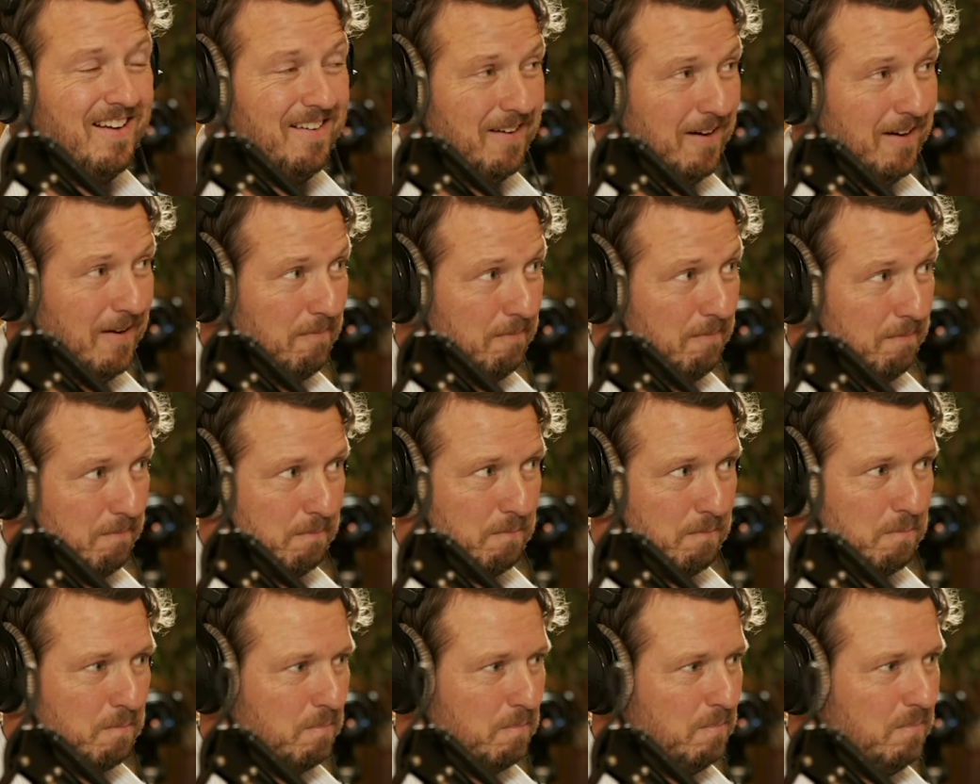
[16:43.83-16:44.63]
Um, yeah.
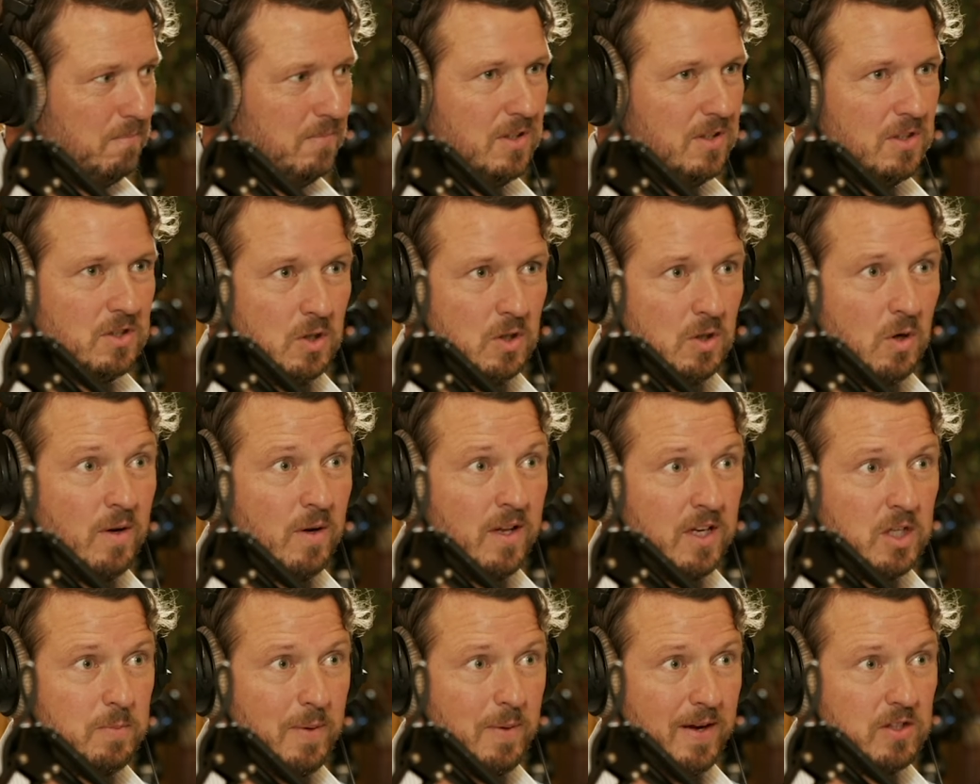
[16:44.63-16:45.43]
So don't
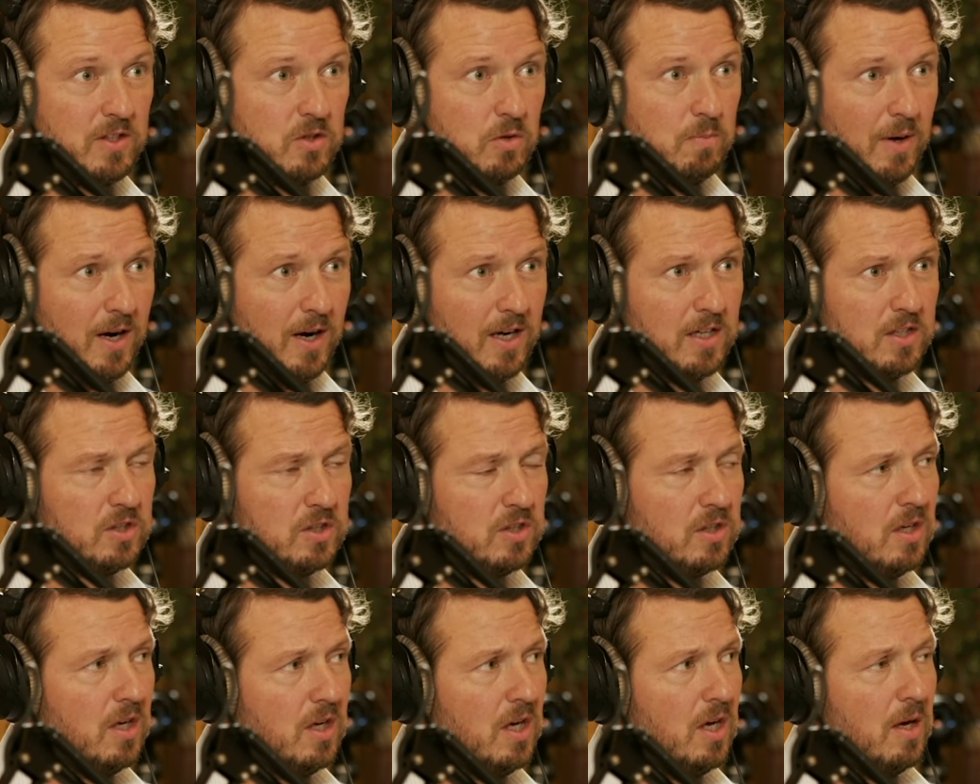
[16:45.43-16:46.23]
expect too
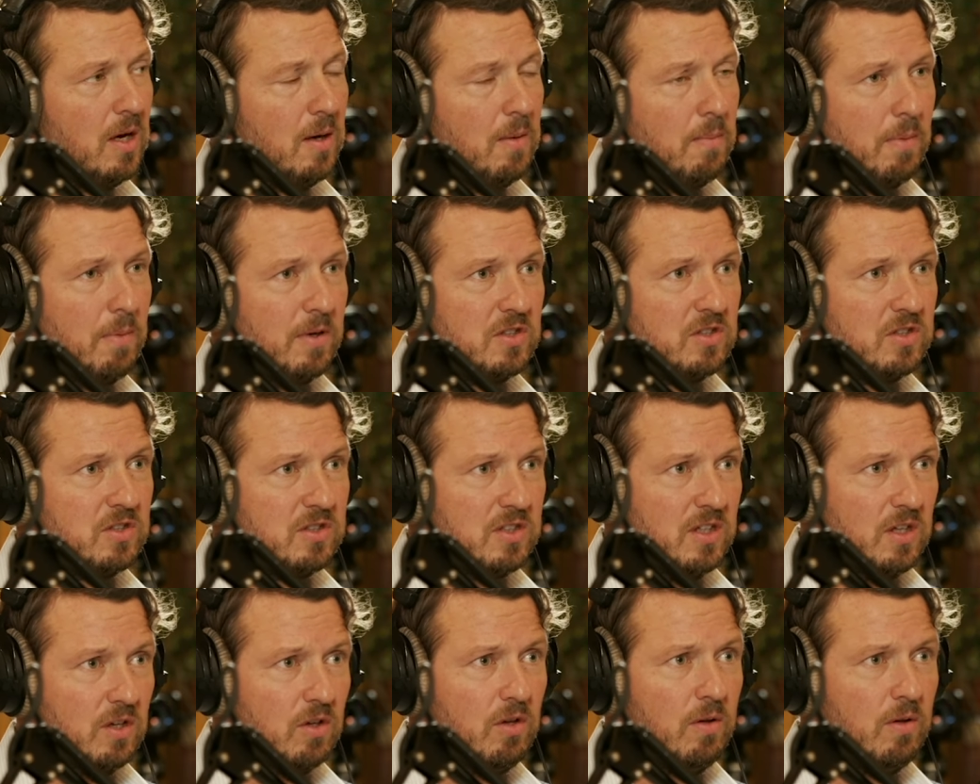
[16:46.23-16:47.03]
much, but
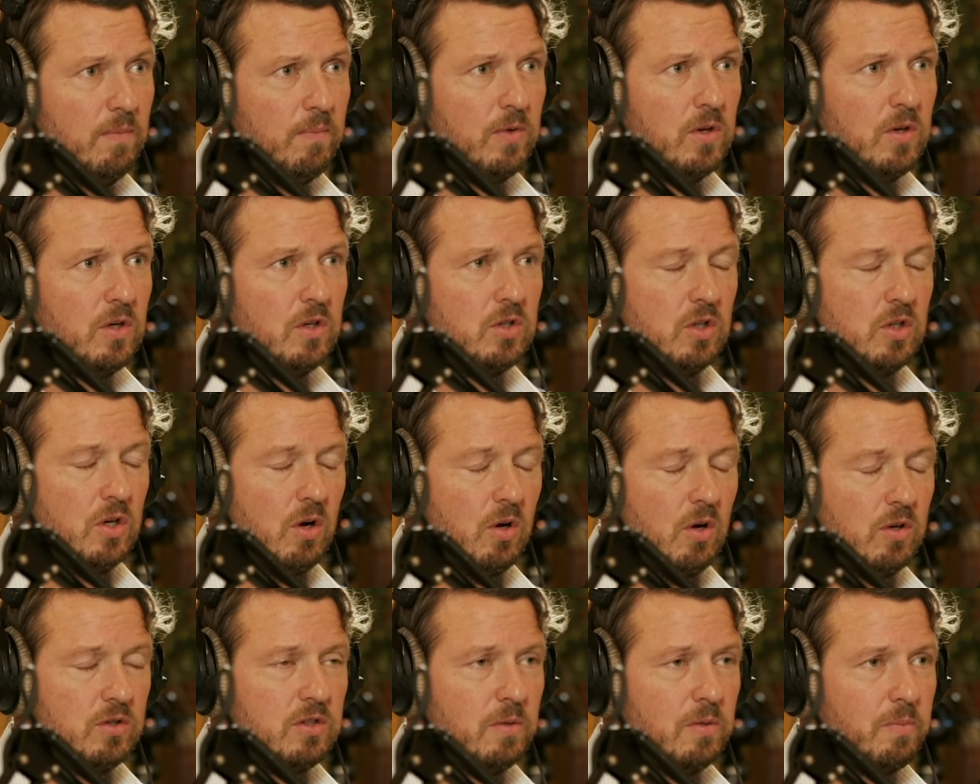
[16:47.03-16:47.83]
still, you should
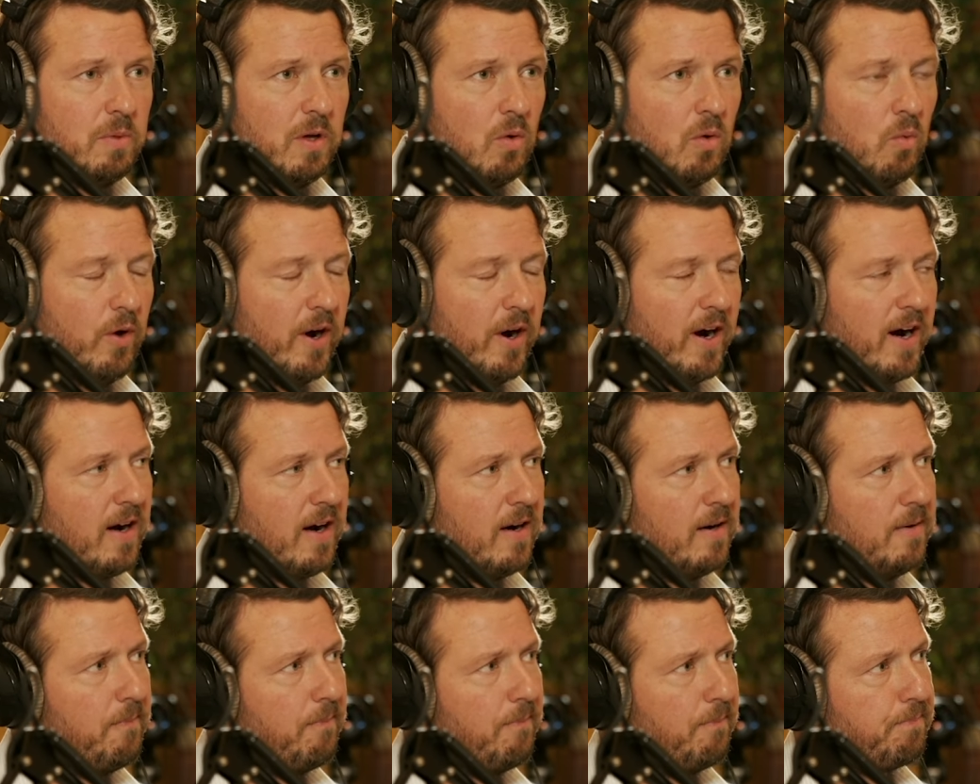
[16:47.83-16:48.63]
also be
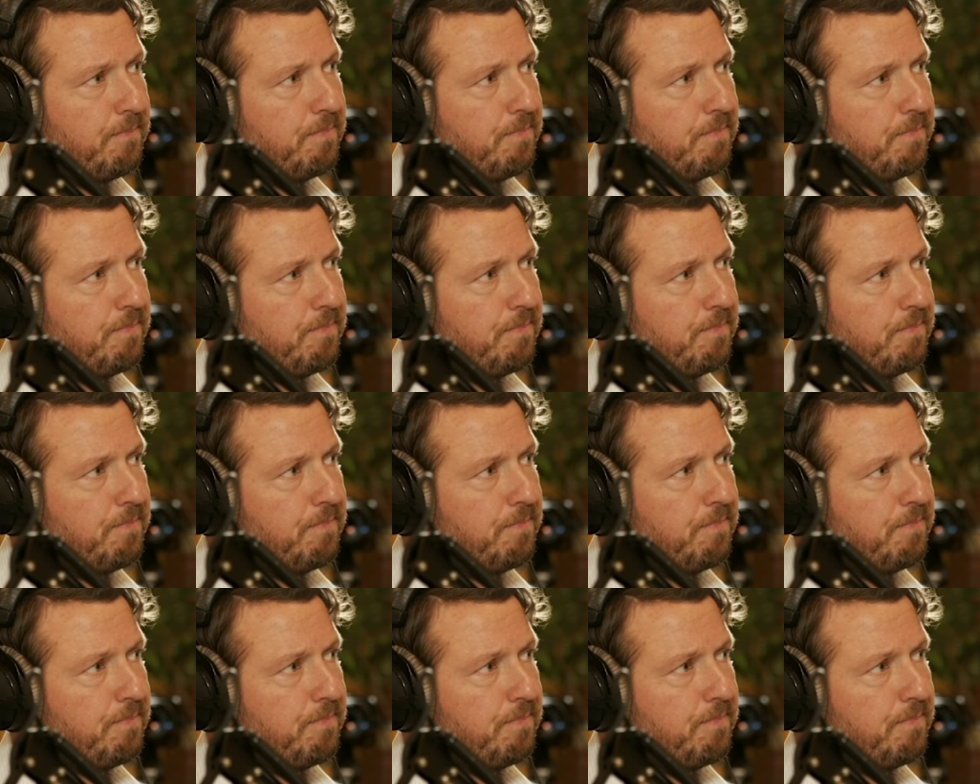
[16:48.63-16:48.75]
aware